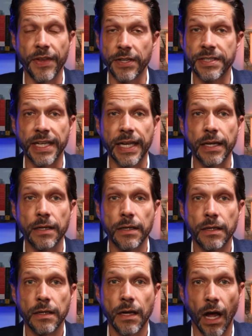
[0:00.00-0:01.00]
of their ticket,
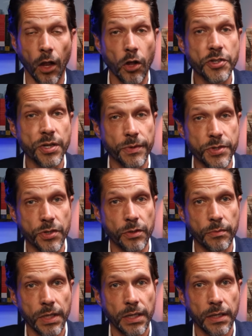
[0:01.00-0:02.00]
I'll also
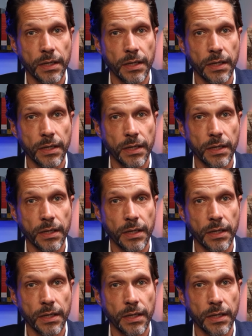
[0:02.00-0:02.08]
assume